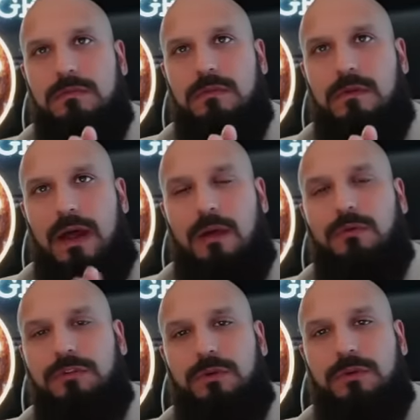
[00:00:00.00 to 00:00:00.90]
I will
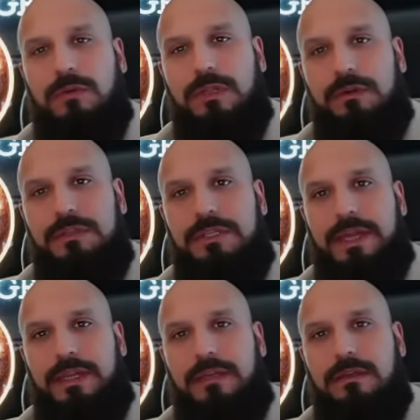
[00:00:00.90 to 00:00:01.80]
do it earlier in the
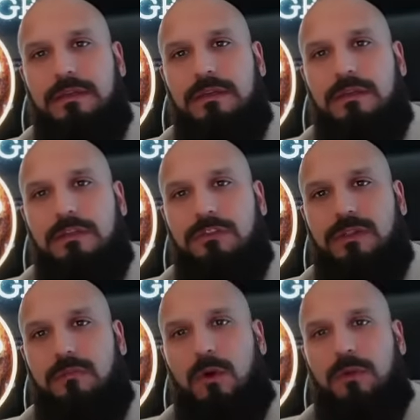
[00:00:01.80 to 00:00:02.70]
day so that
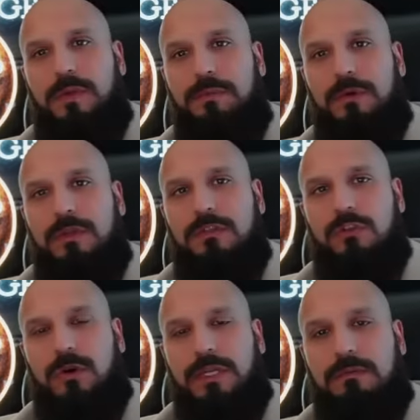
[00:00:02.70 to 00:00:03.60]
more people can
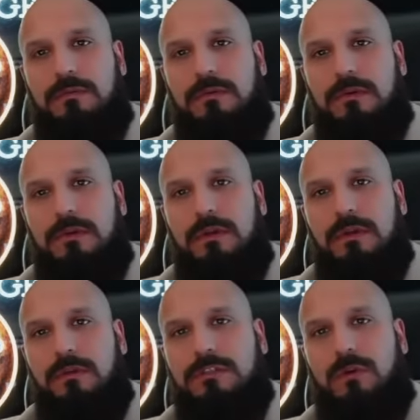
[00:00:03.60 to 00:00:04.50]
join.
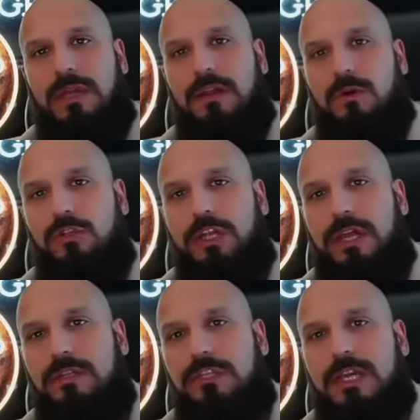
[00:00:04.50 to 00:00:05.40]
What's going on, OJ,
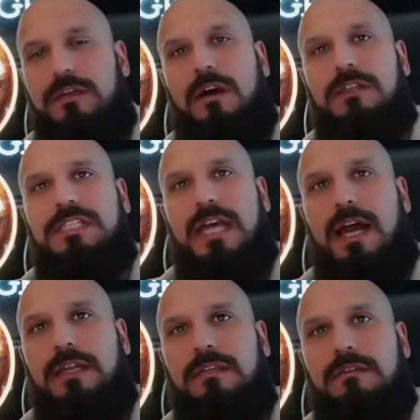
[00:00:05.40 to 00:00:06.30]
J-Dog,
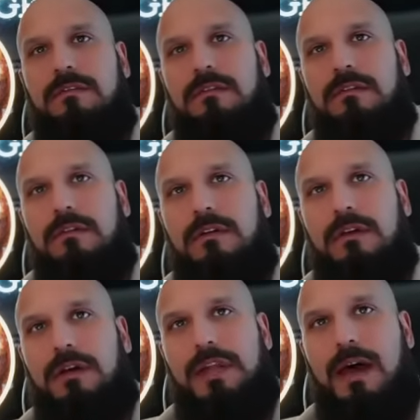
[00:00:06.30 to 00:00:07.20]
Stockin,
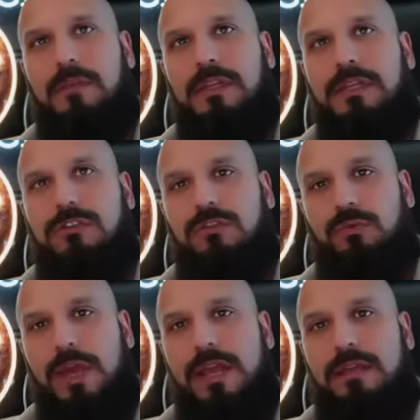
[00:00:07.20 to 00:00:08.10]
Anomaly, Sue
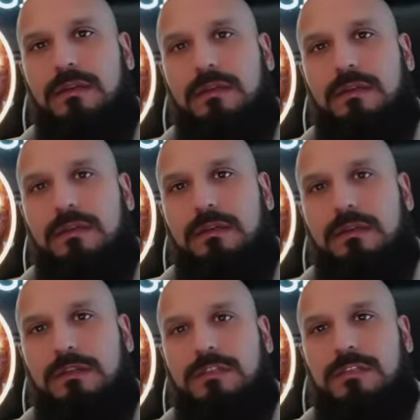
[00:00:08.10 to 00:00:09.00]
Ray?
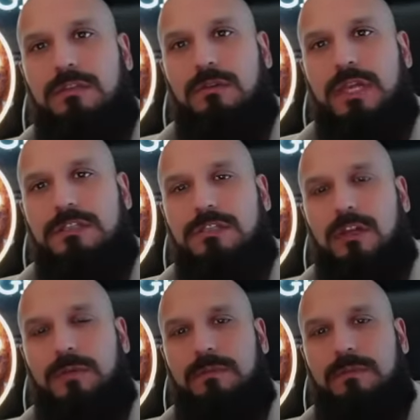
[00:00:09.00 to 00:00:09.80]
Good to see you, ladies and gentlemen.